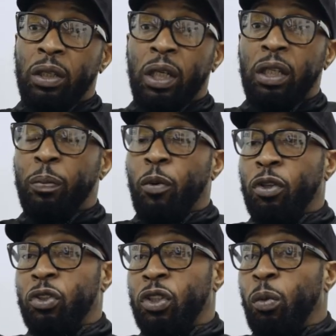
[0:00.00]
And then he
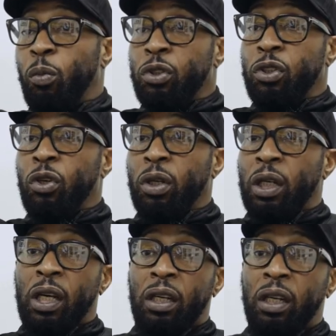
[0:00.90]
boxed Leon Woodstock.
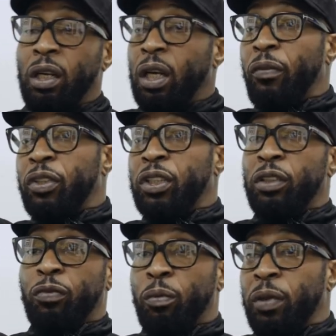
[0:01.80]
And then ever since from